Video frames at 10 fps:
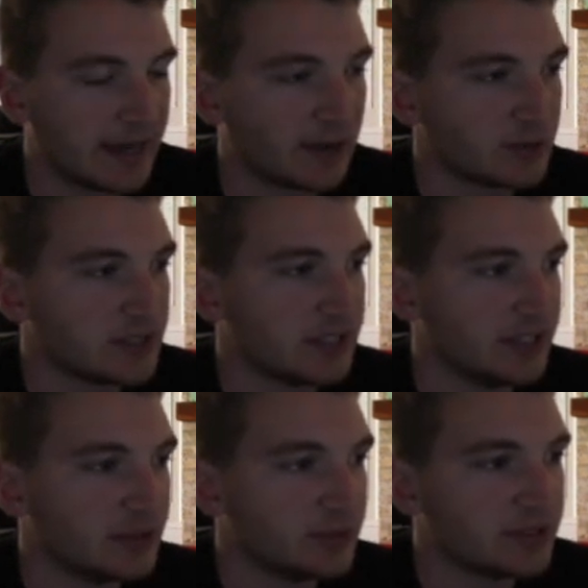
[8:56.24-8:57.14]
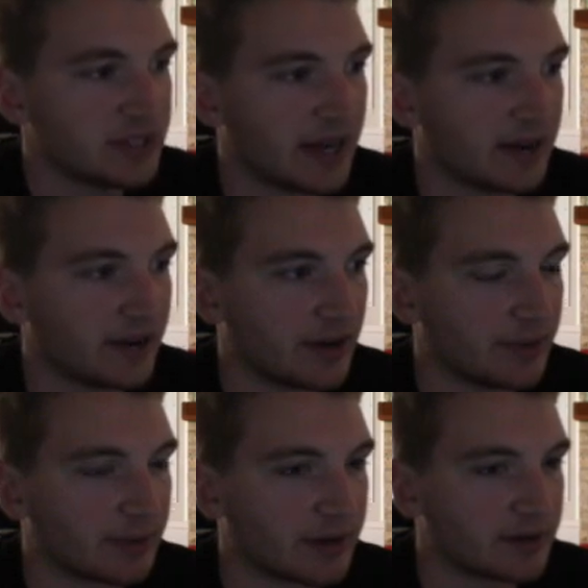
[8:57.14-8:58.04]
Yount, Yount, I don't know how
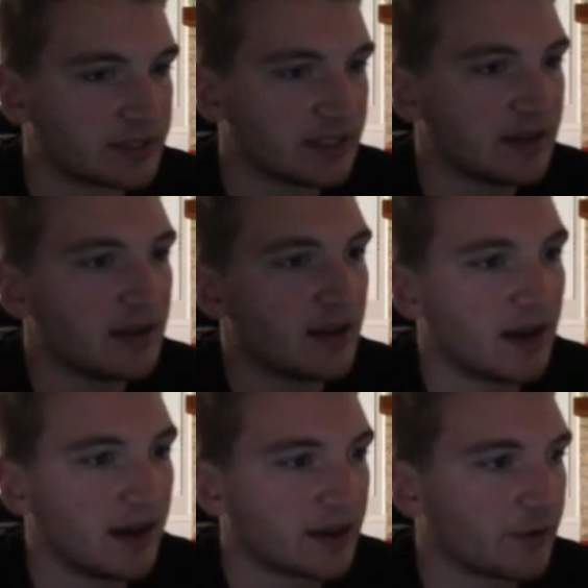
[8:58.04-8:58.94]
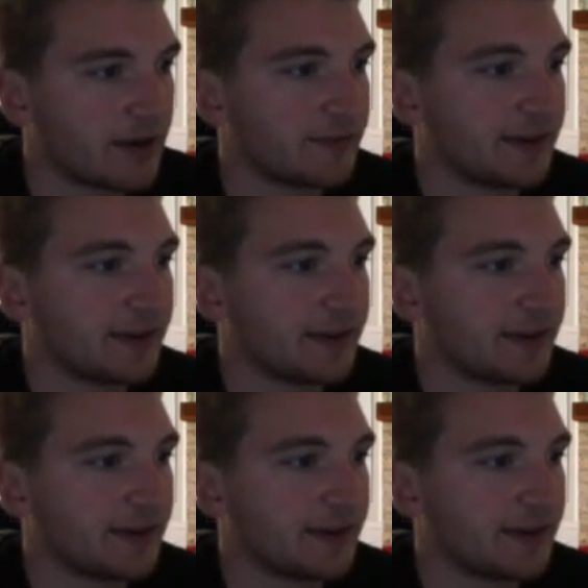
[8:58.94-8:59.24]
to pronounce it. Uh, great